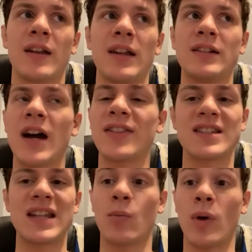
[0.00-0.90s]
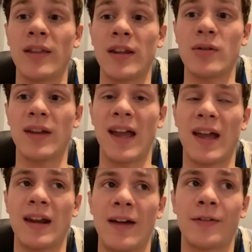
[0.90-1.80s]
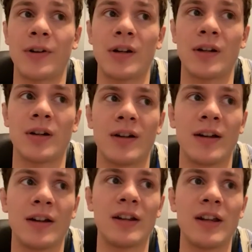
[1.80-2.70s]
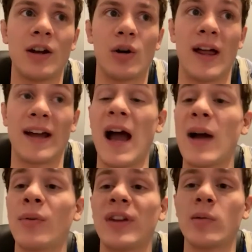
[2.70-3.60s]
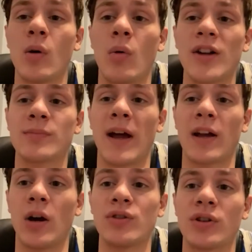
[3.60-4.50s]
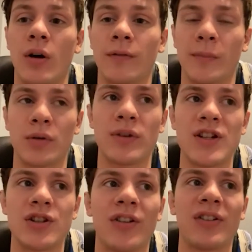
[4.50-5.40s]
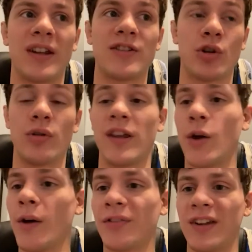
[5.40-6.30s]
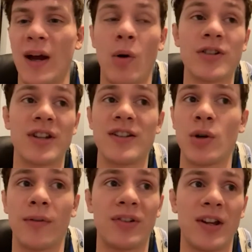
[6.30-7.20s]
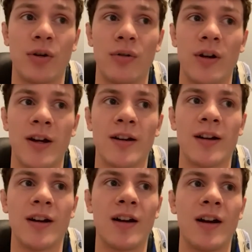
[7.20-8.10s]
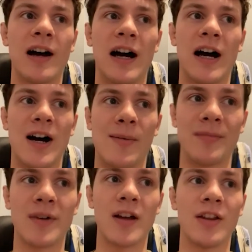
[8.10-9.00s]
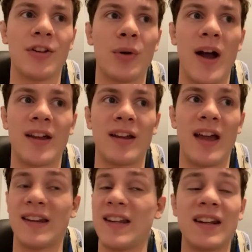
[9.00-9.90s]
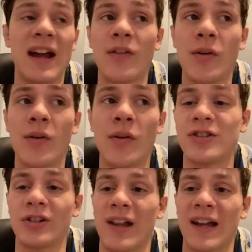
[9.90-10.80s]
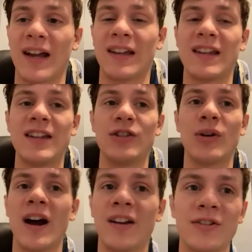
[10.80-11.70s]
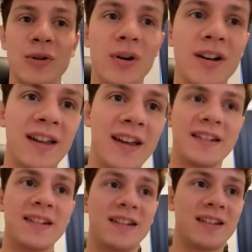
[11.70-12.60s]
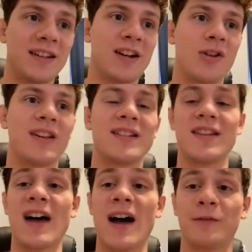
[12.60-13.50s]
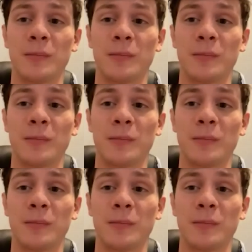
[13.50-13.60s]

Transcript: Not the same way that you can after, you know, like I was able to watch my coach go from the regional scene to the U F C. I watched his U F C career. Um, so I, and he didn't have a manager. Like I, he knew how to do it. And he, you know, he did that for